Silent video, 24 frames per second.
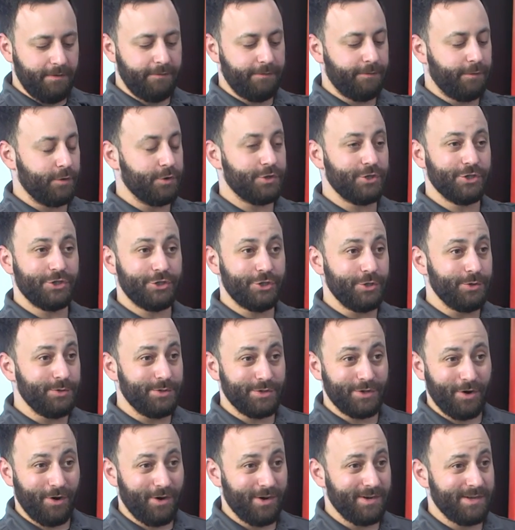gun for just
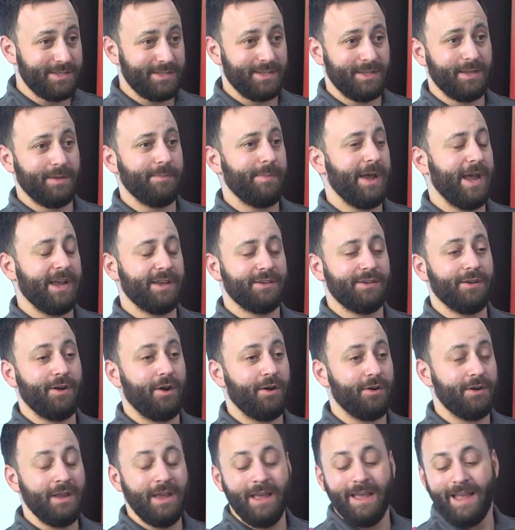shooting targets in the
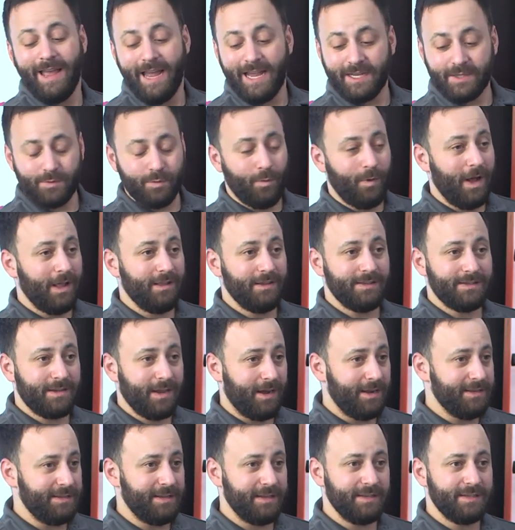backyard, as well as
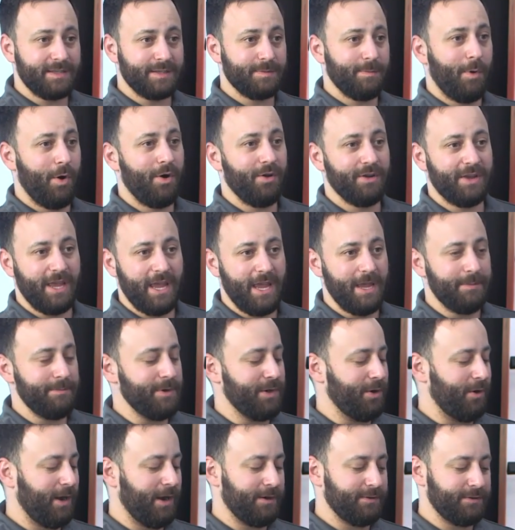hunting small
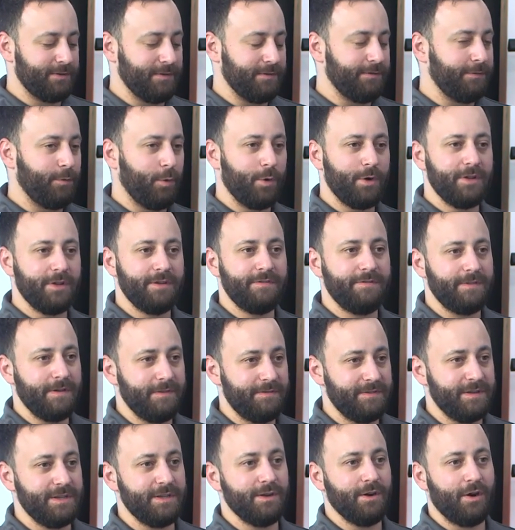game, you know, out to 40,
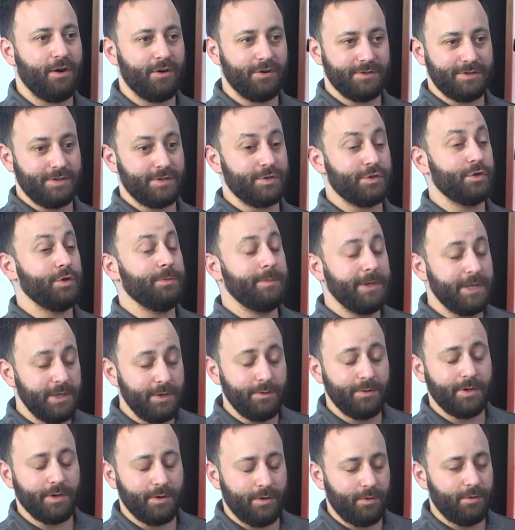50 yards, assuming
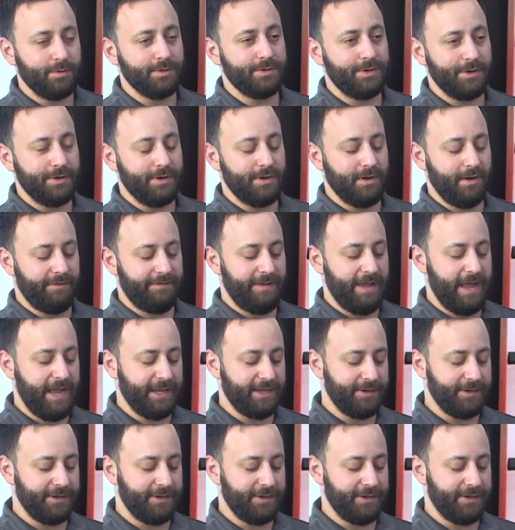you can hold good enough